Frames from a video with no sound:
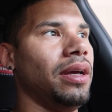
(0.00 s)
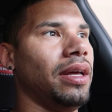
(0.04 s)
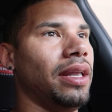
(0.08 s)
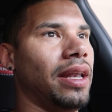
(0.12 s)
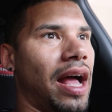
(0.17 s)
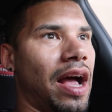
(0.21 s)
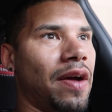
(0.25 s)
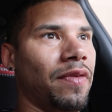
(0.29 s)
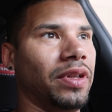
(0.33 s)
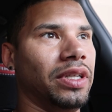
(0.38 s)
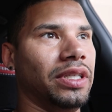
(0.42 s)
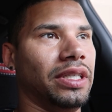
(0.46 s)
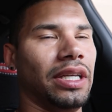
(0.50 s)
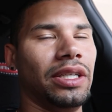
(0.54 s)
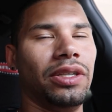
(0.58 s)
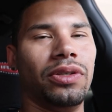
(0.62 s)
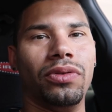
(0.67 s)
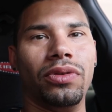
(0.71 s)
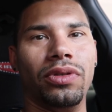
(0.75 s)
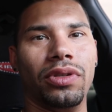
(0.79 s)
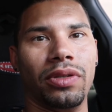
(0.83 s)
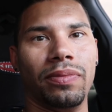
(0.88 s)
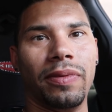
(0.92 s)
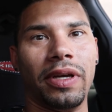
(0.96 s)
And having these
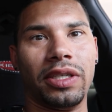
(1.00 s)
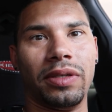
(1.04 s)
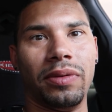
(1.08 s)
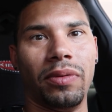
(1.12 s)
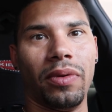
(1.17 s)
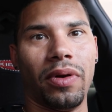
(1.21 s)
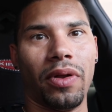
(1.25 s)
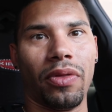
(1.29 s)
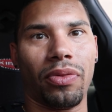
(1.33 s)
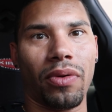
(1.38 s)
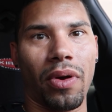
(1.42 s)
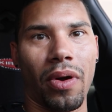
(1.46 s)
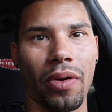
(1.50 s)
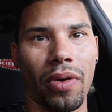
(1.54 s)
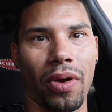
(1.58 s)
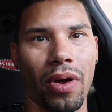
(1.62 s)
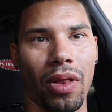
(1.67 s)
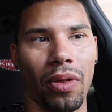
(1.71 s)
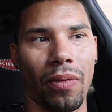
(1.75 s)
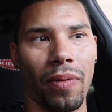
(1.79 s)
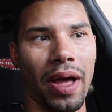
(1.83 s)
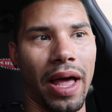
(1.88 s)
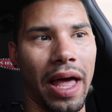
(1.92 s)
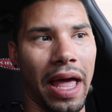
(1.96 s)
issues just makes me want to throw it
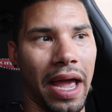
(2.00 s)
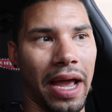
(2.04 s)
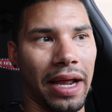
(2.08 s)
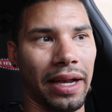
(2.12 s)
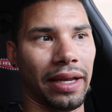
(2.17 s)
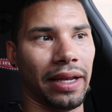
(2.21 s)
all away.